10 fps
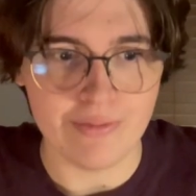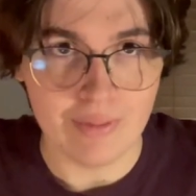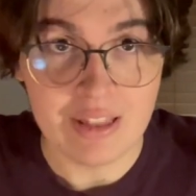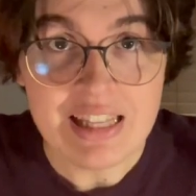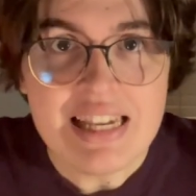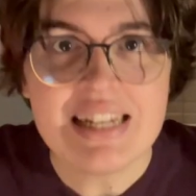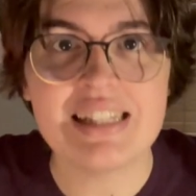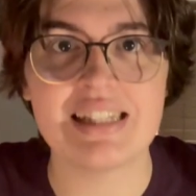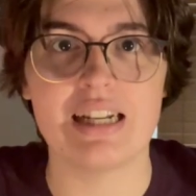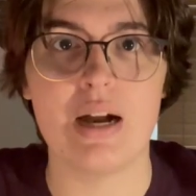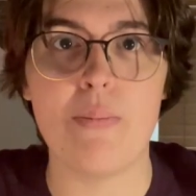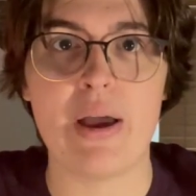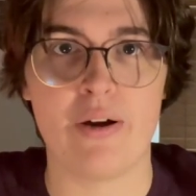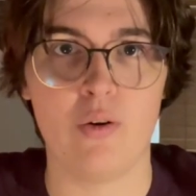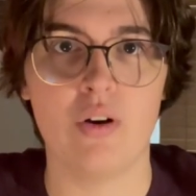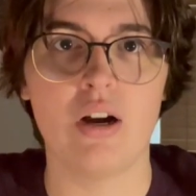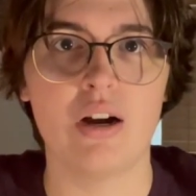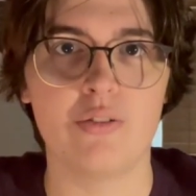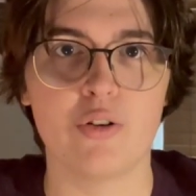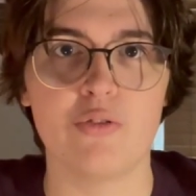least amount
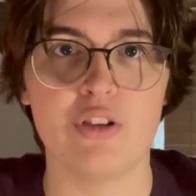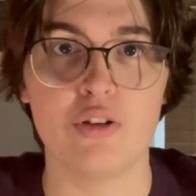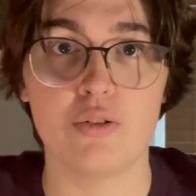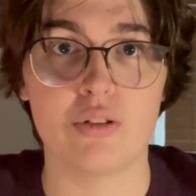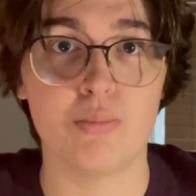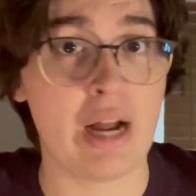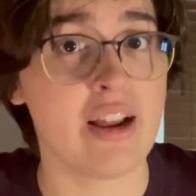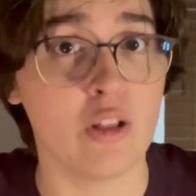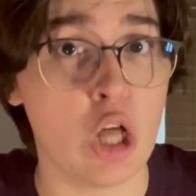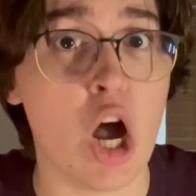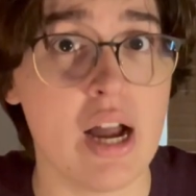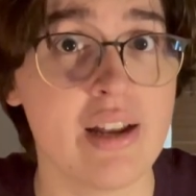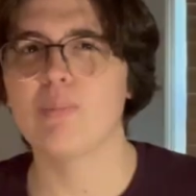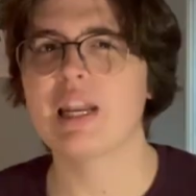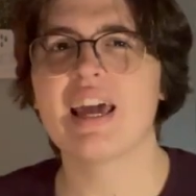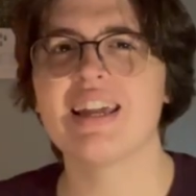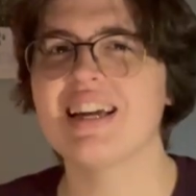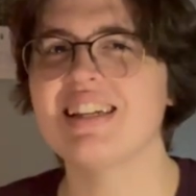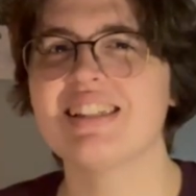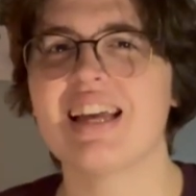of reviews by a lot. But I
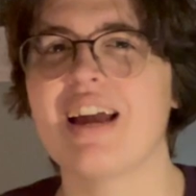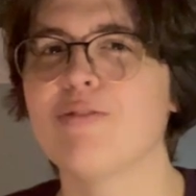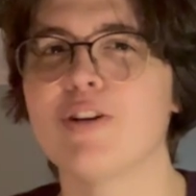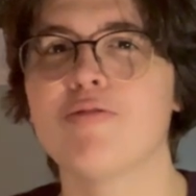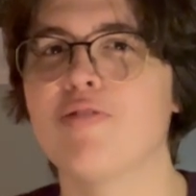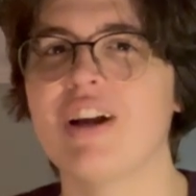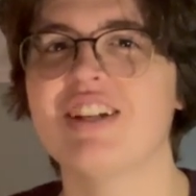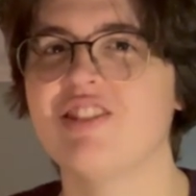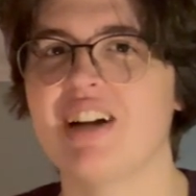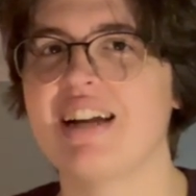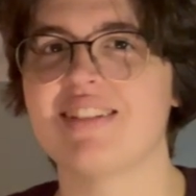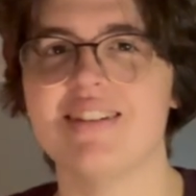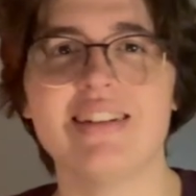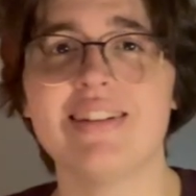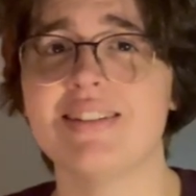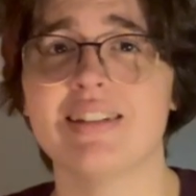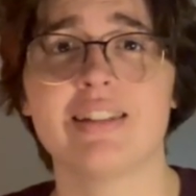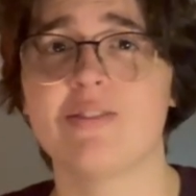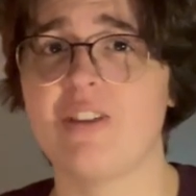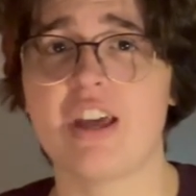guess every franchise needs
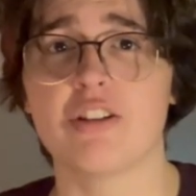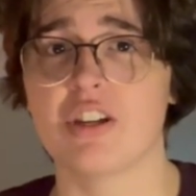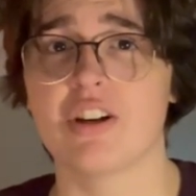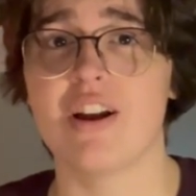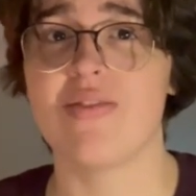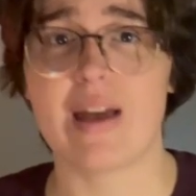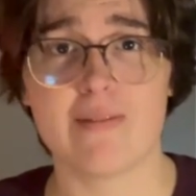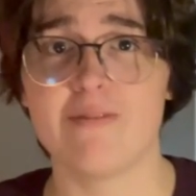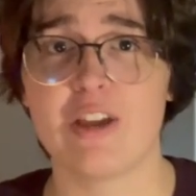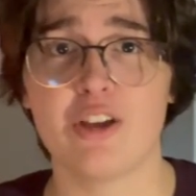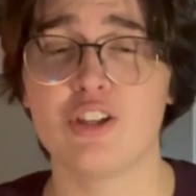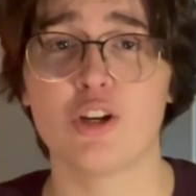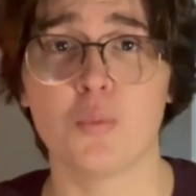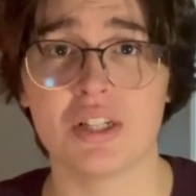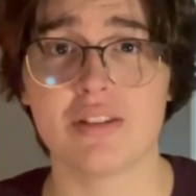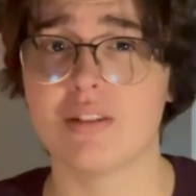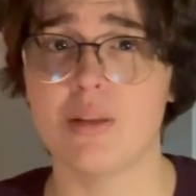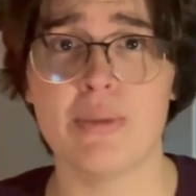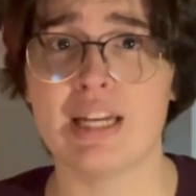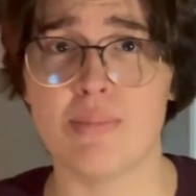its failure, and that failure was the Mini